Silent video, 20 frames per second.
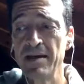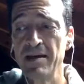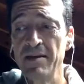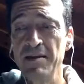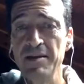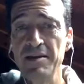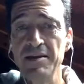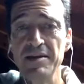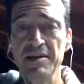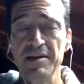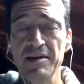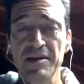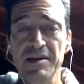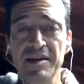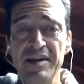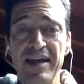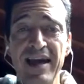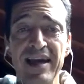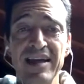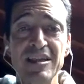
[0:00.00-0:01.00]

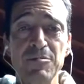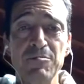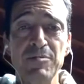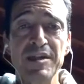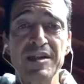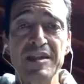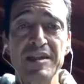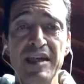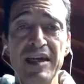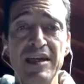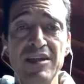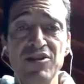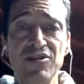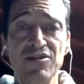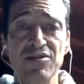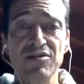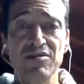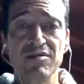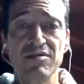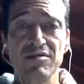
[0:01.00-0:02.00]
The
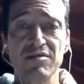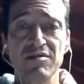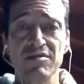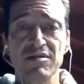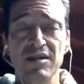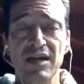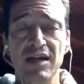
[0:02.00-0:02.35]
expectation,